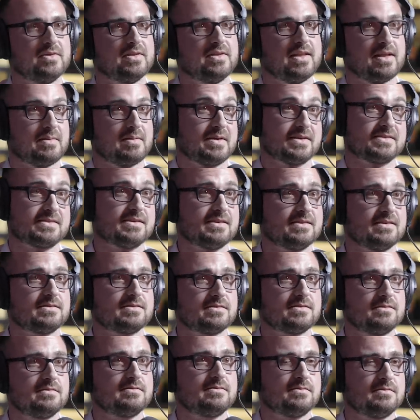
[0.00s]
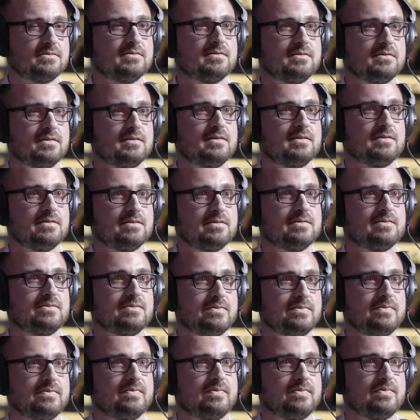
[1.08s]
but they that have, makes sense. They have more
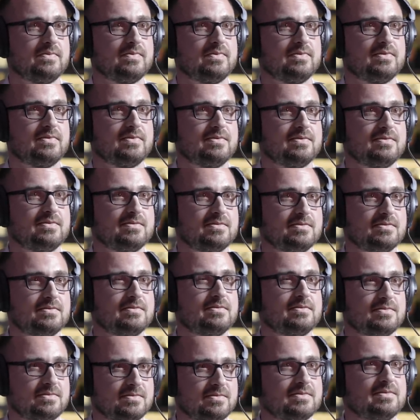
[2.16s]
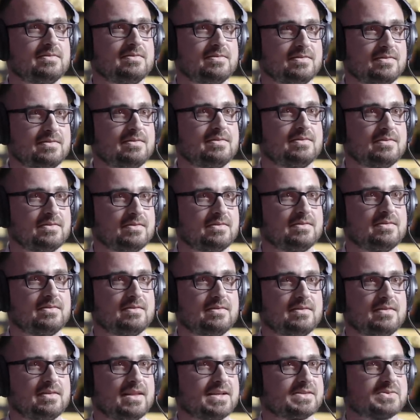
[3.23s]
fucking like locations, physical
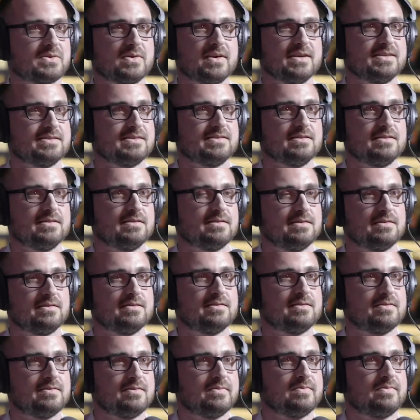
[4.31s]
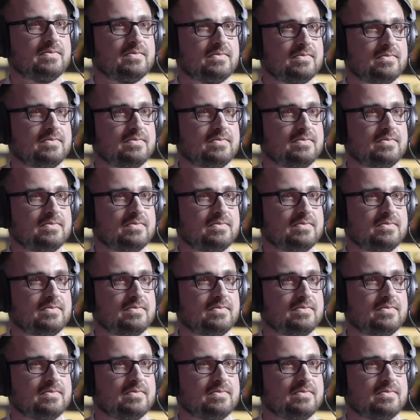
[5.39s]
locations. That's crazy. Which I don't know if that's a good